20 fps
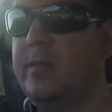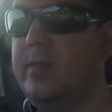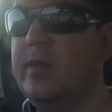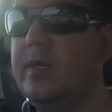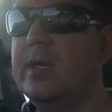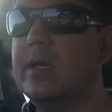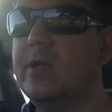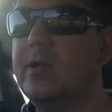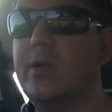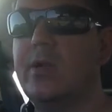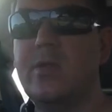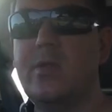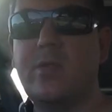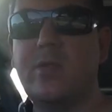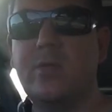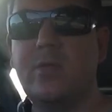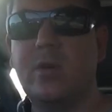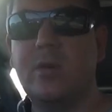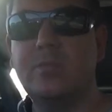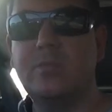you get close to
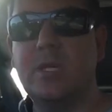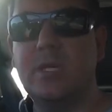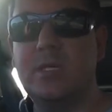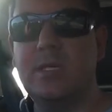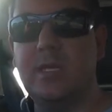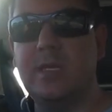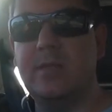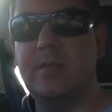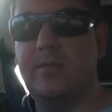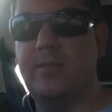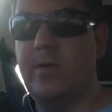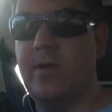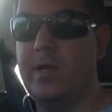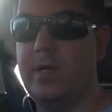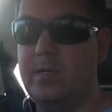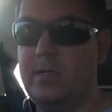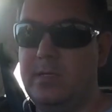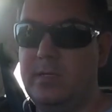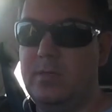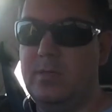an object at the
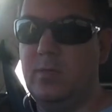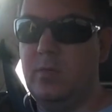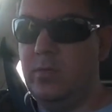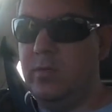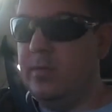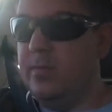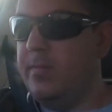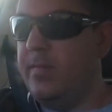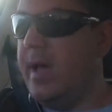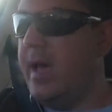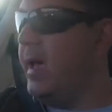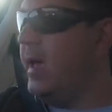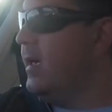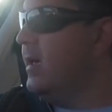front or the back,